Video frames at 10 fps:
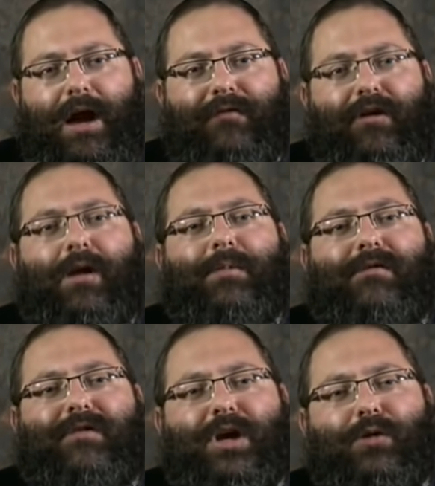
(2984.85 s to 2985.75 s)
Avraham
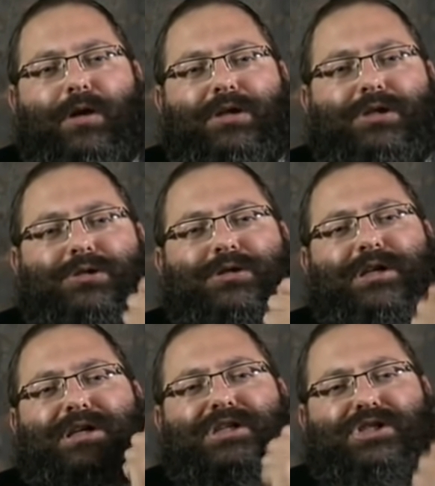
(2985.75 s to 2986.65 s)
Avinu
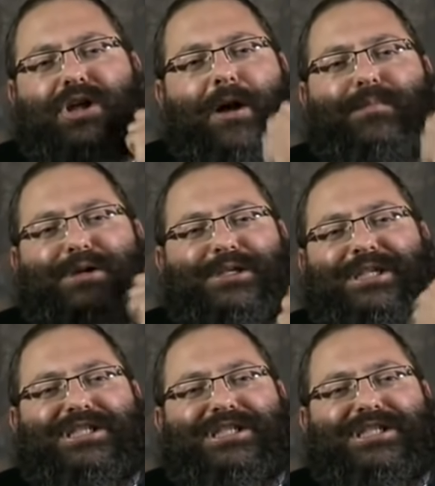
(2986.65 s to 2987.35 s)
understood that his job is to